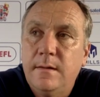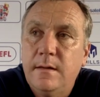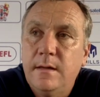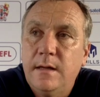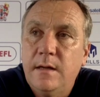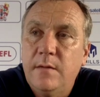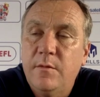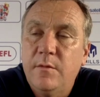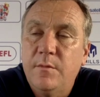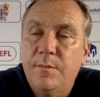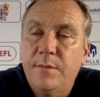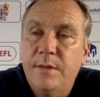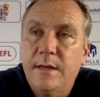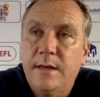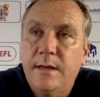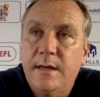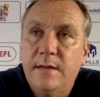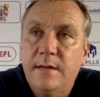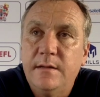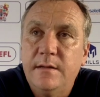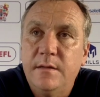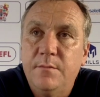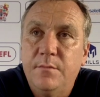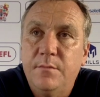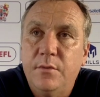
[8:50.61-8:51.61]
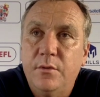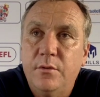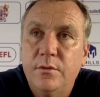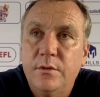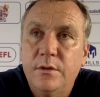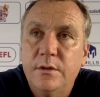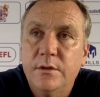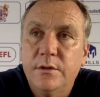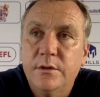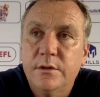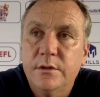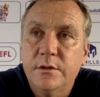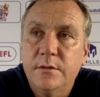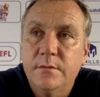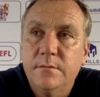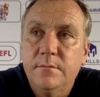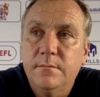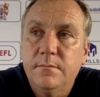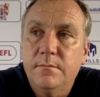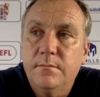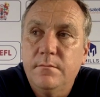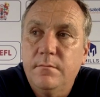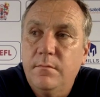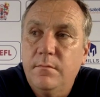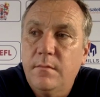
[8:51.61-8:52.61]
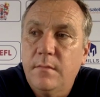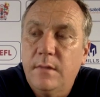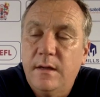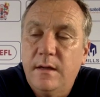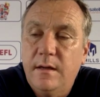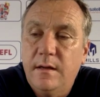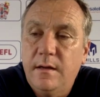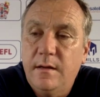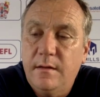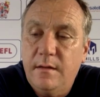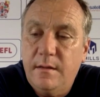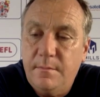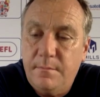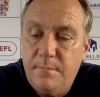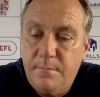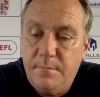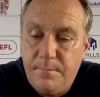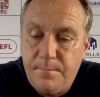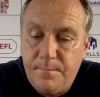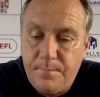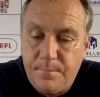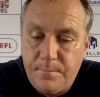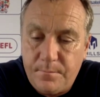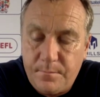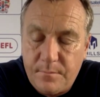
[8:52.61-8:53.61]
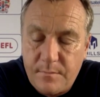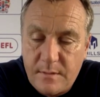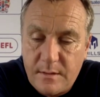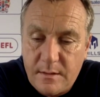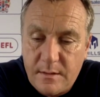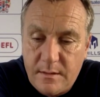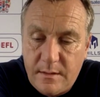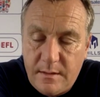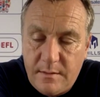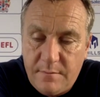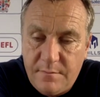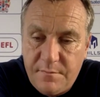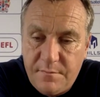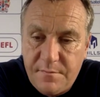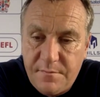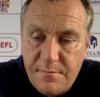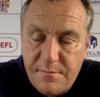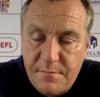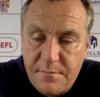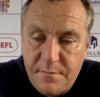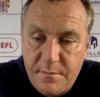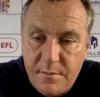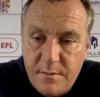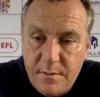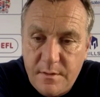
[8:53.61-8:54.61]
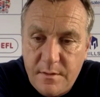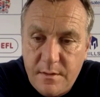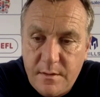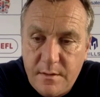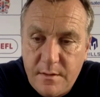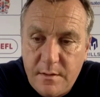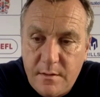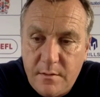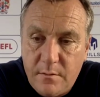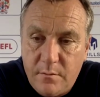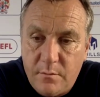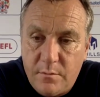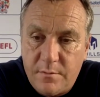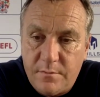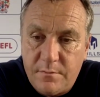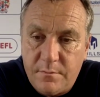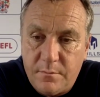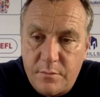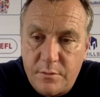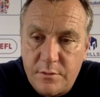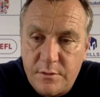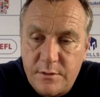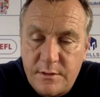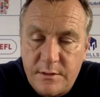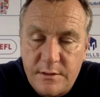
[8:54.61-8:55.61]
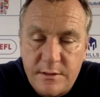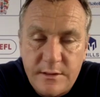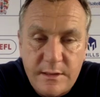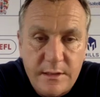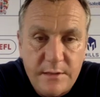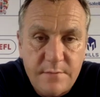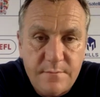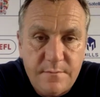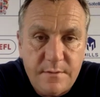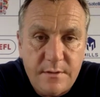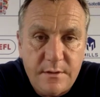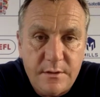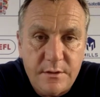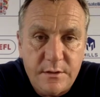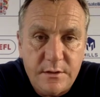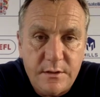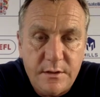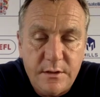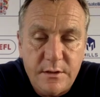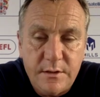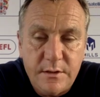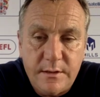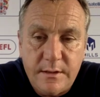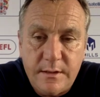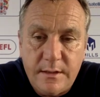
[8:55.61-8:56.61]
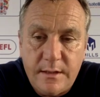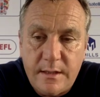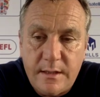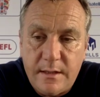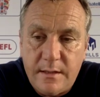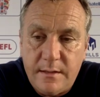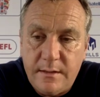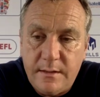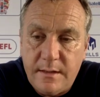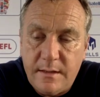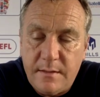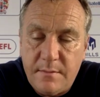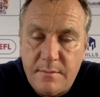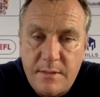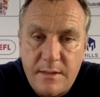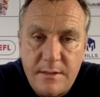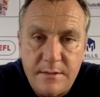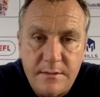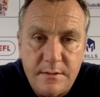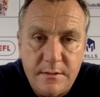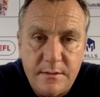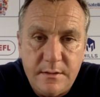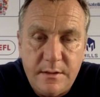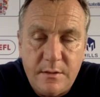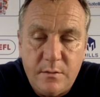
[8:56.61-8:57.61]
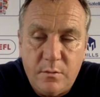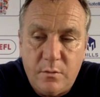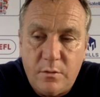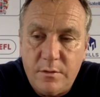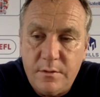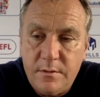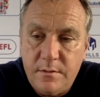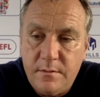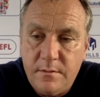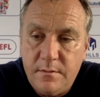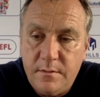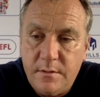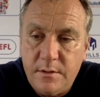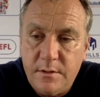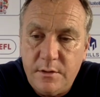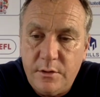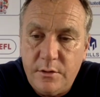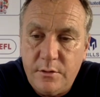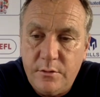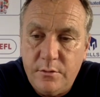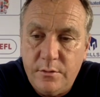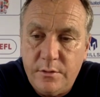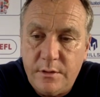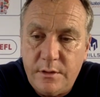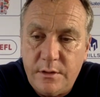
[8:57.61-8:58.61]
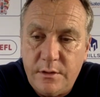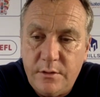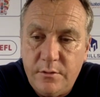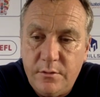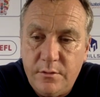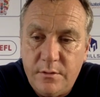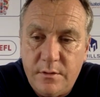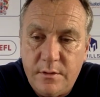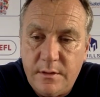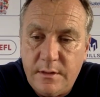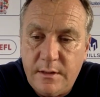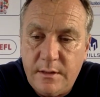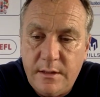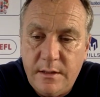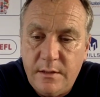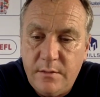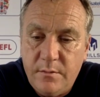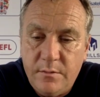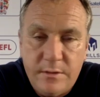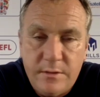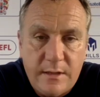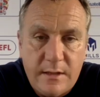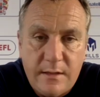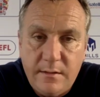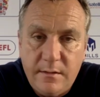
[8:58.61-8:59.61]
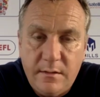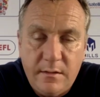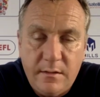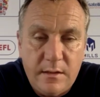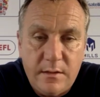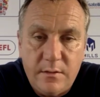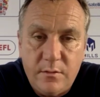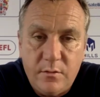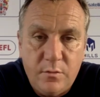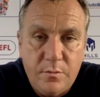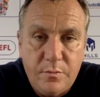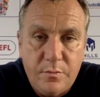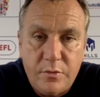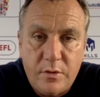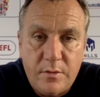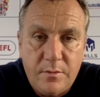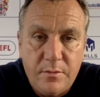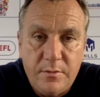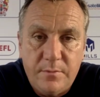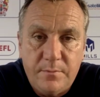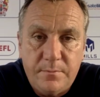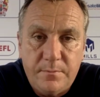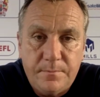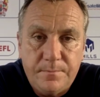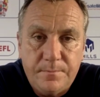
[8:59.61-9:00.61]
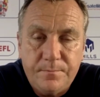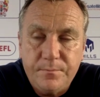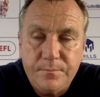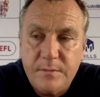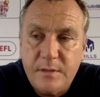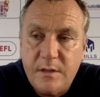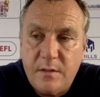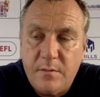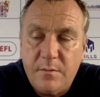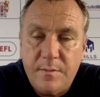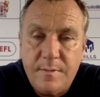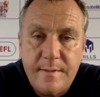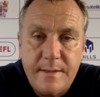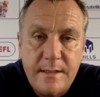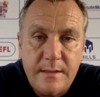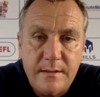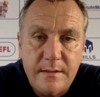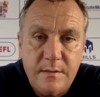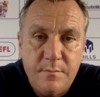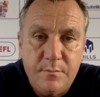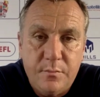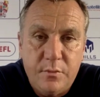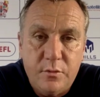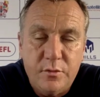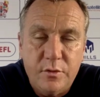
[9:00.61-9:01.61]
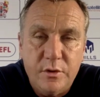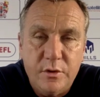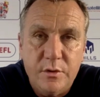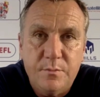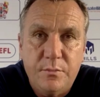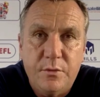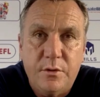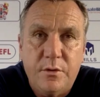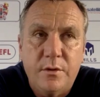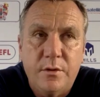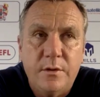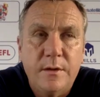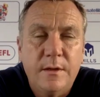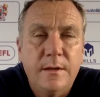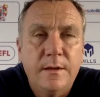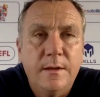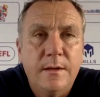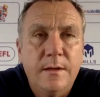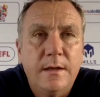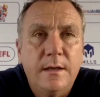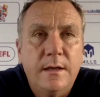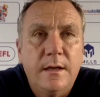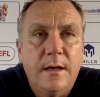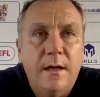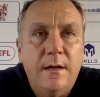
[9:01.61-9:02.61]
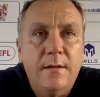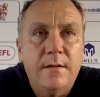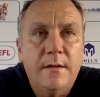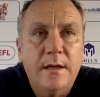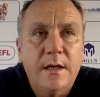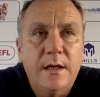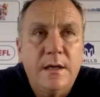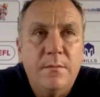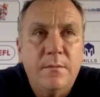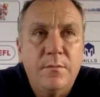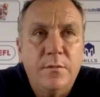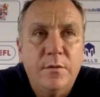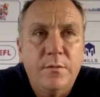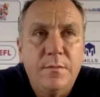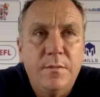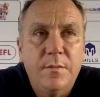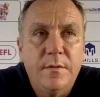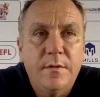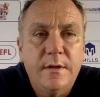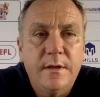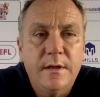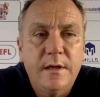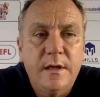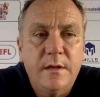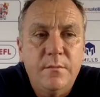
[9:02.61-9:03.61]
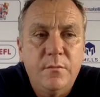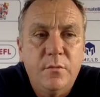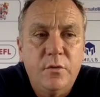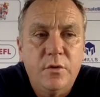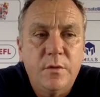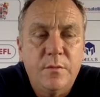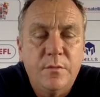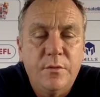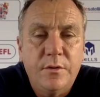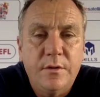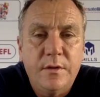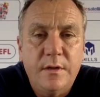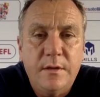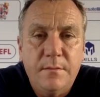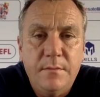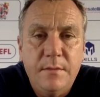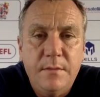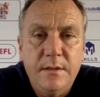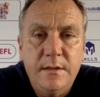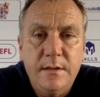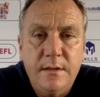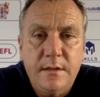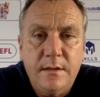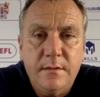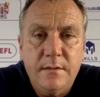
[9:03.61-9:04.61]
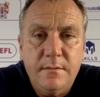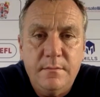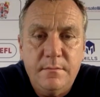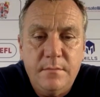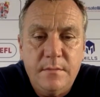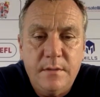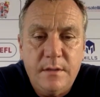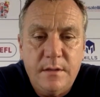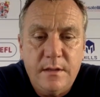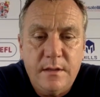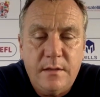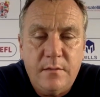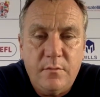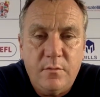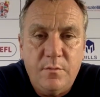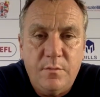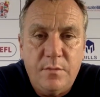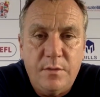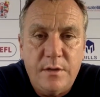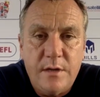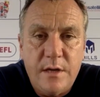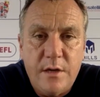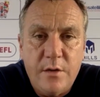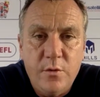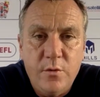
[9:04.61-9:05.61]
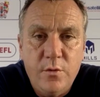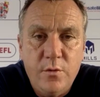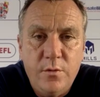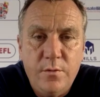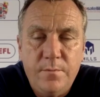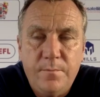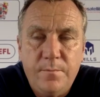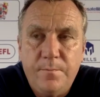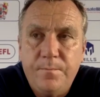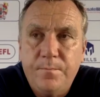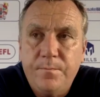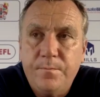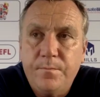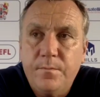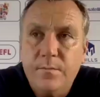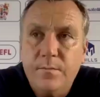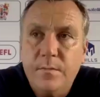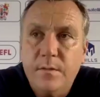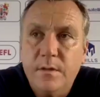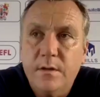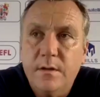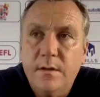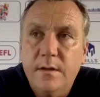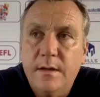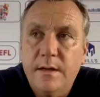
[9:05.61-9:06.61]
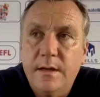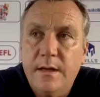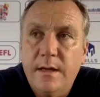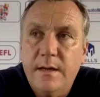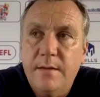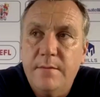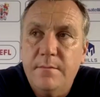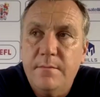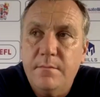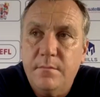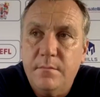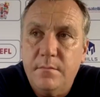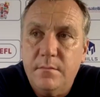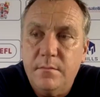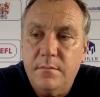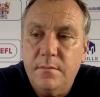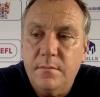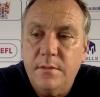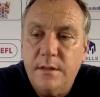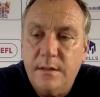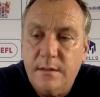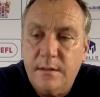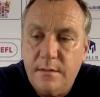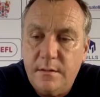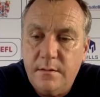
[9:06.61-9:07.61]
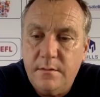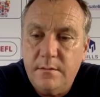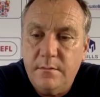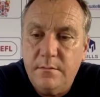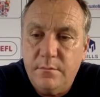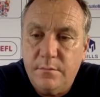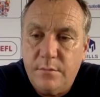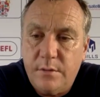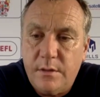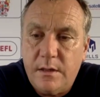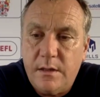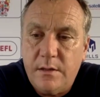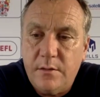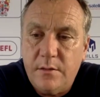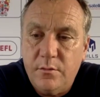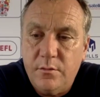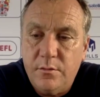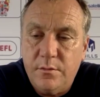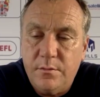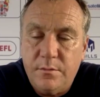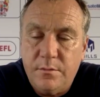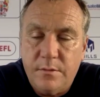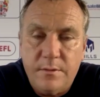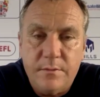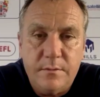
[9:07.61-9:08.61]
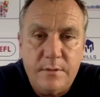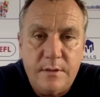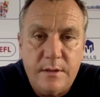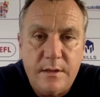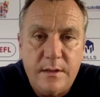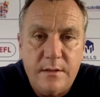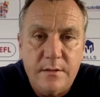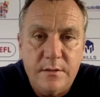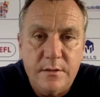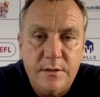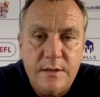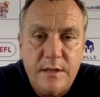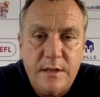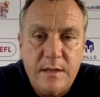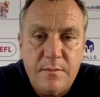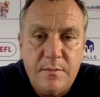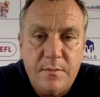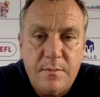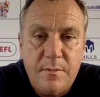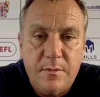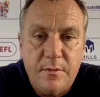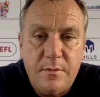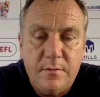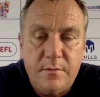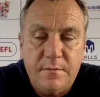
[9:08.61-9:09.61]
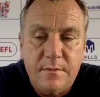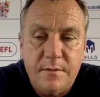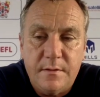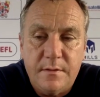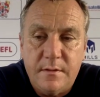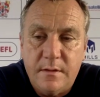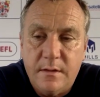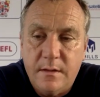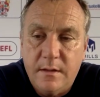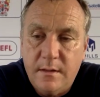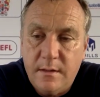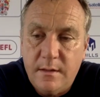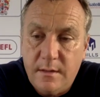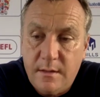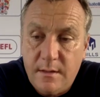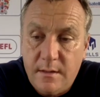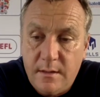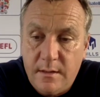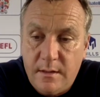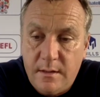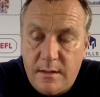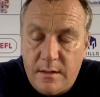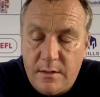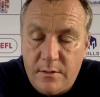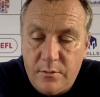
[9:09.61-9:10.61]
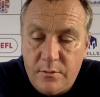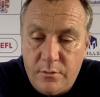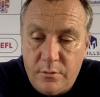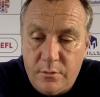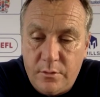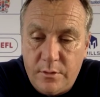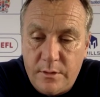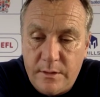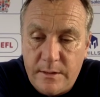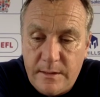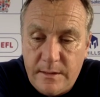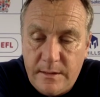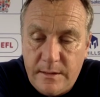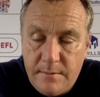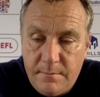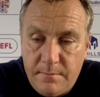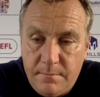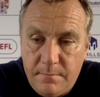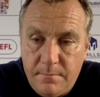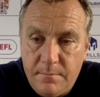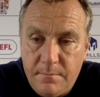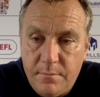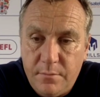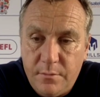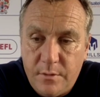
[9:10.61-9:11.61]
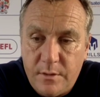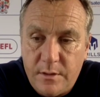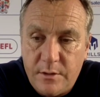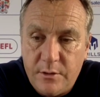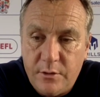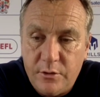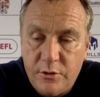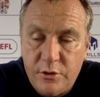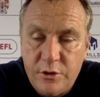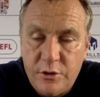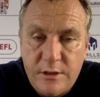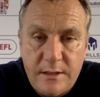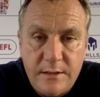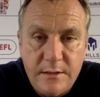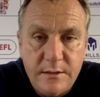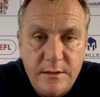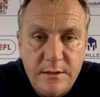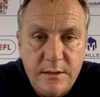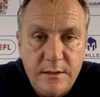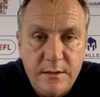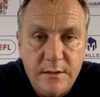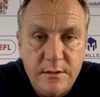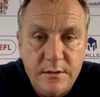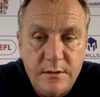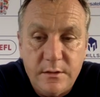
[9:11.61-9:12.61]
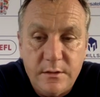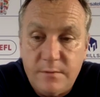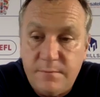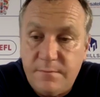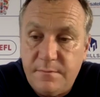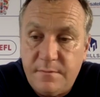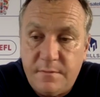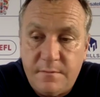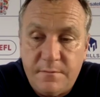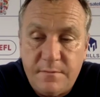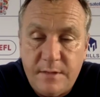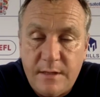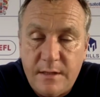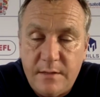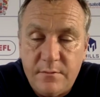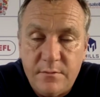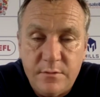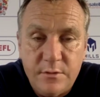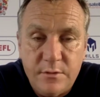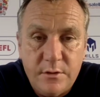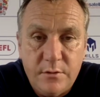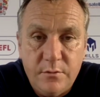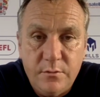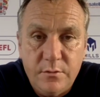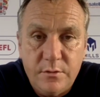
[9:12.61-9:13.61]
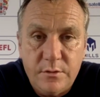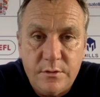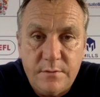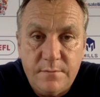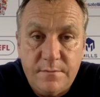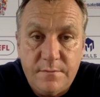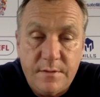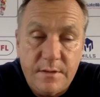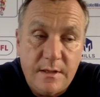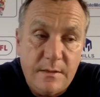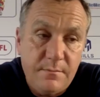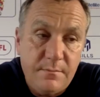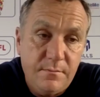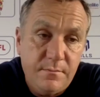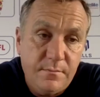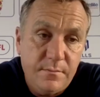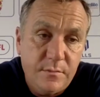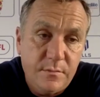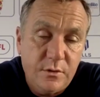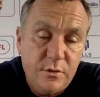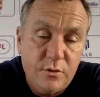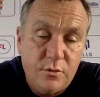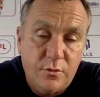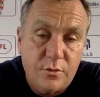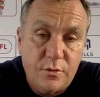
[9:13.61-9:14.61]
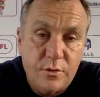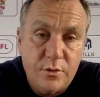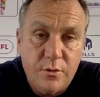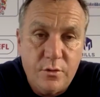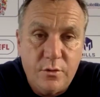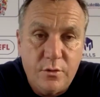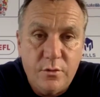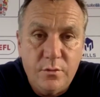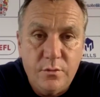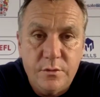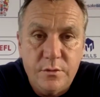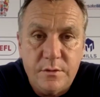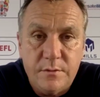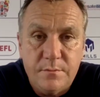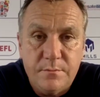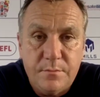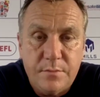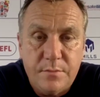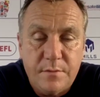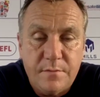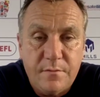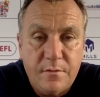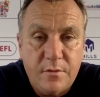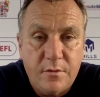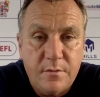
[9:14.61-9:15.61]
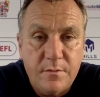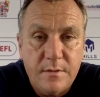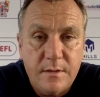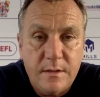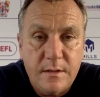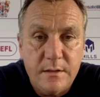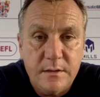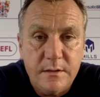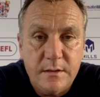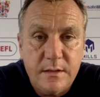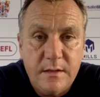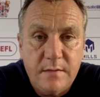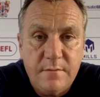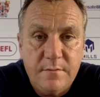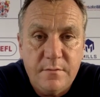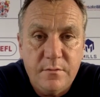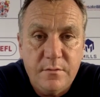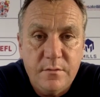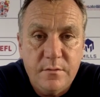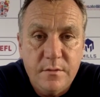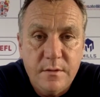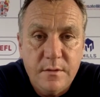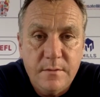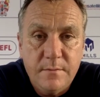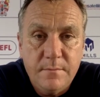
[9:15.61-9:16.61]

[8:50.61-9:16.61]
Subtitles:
It would be an added bonus if we're successful this season and get back to League One, that that Kieran would handle that, no problem. That would be an added bonus, but I think we'd be thinking more about the immediate, and that would be now that I know what Kieran's capable of, and I know what a good chance he gives us of getting results and for him scoring goals and performing at this level.